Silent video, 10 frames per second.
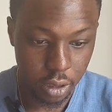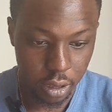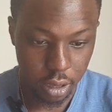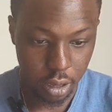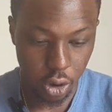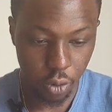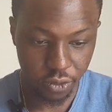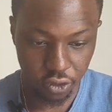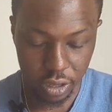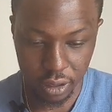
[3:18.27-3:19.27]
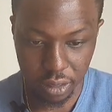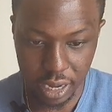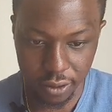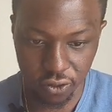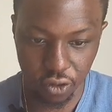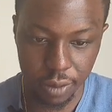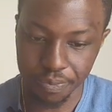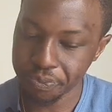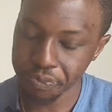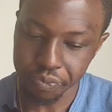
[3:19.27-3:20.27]
The home screen, the sign-in
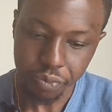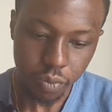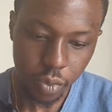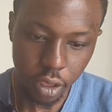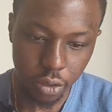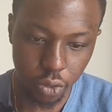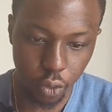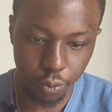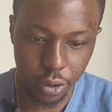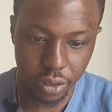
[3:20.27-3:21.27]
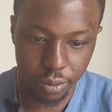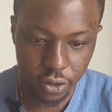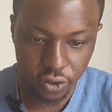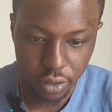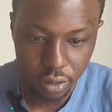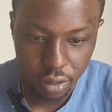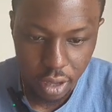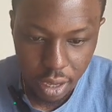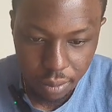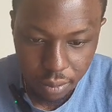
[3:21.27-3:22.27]
screen is all pretty much the
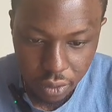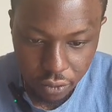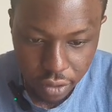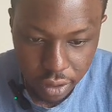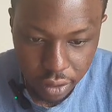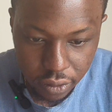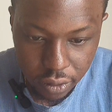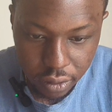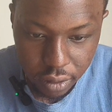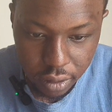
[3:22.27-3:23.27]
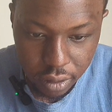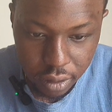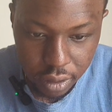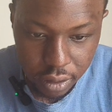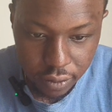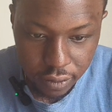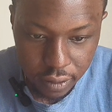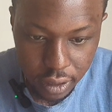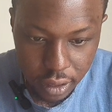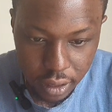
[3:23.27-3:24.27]
same, the runners. Let's
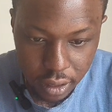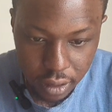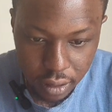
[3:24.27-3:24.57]
see.